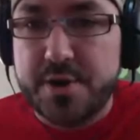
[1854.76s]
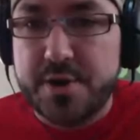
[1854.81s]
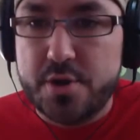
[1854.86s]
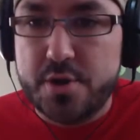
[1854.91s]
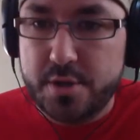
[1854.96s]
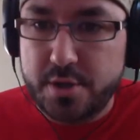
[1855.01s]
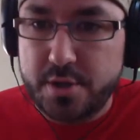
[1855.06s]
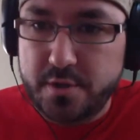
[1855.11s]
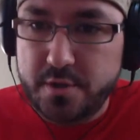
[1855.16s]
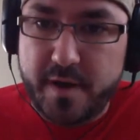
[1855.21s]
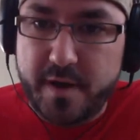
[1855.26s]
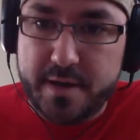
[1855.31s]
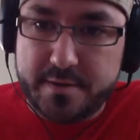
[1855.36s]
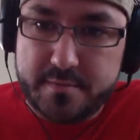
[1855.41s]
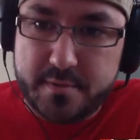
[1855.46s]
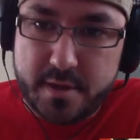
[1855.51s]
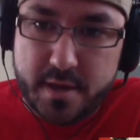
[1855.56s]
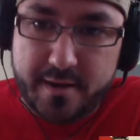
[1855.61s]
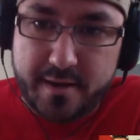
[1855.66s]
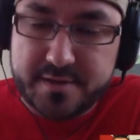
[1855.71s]
know you've
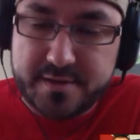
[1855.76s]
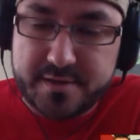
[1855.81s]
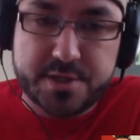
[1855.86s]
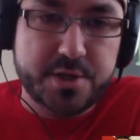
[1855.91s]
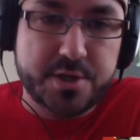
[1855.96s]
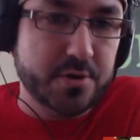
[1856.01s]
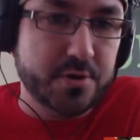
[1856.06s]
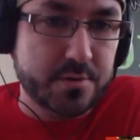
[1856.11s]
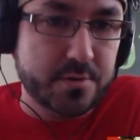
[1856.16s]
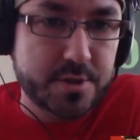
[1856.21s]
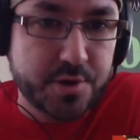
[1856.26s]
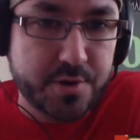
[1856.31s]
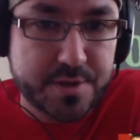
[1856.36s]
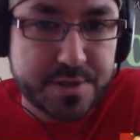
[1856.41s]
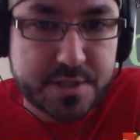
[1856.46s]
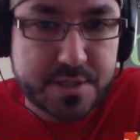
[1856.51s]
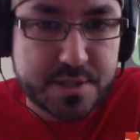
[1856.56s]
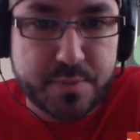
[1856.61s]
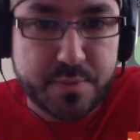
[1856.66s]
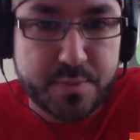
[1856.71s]
got obviously you're you're
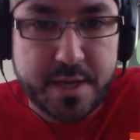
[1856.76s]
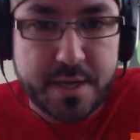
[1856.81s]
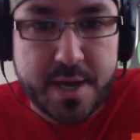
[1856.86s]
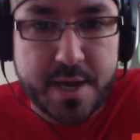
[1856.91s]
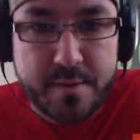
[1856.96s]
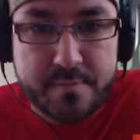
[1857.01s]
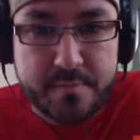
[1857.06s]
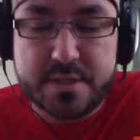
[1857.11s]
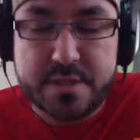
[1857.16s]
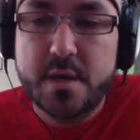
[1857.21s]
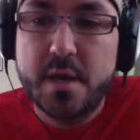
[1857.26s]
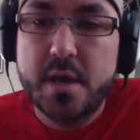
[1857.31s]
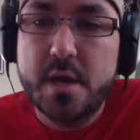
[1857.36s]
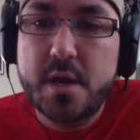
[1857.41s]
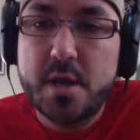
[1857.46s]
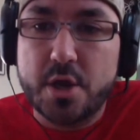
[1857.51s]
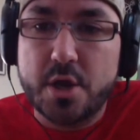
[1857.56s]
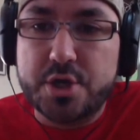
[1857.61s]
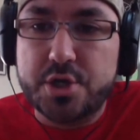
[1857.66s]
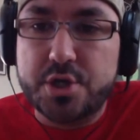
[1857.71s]
in some B and Ms.
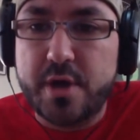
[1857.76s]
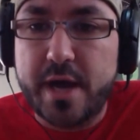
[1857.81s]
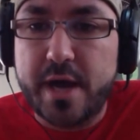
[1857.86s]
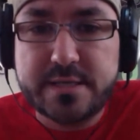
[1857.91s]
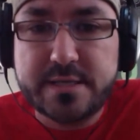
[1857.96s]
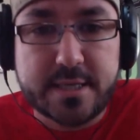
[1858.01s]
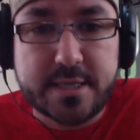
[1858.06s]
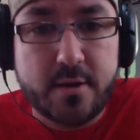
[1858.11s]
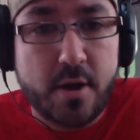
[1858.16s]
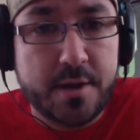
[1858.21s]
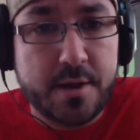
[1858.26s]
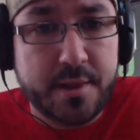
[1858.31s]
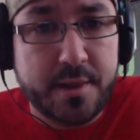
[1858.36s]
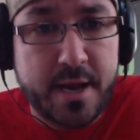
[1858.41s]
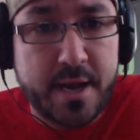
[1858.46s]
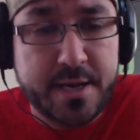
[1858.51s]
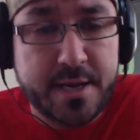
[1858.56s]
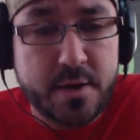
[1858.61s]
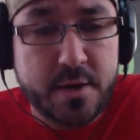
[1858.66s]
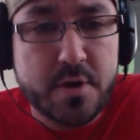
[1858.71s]
Or do you guys sell
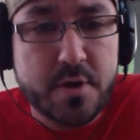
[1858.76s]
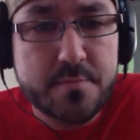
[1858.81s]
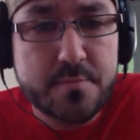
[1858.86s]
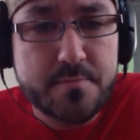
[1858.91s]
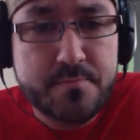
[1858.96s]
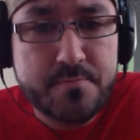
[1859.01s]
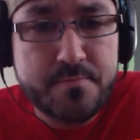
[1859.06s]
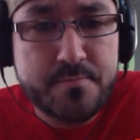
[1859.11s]
online anywhere?